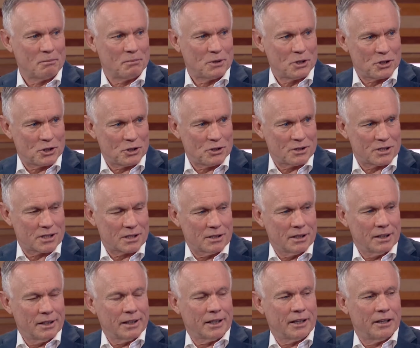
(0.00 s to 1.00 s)
produce,
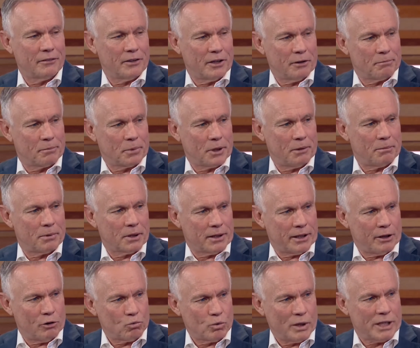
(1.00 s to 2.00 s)
can give people an
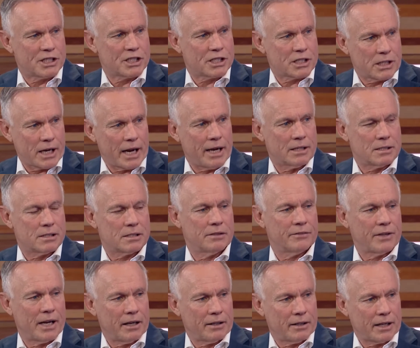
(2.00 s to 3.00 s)
enriched sense of
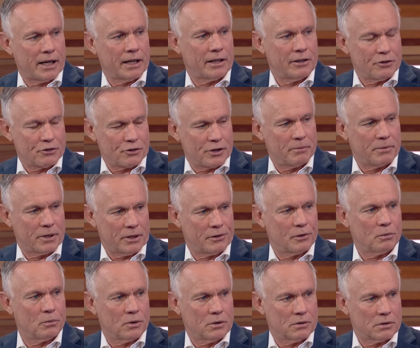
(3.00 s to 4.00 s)
how they contribute
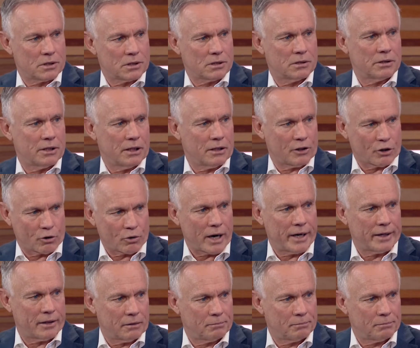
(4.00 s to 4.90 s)
towards the greater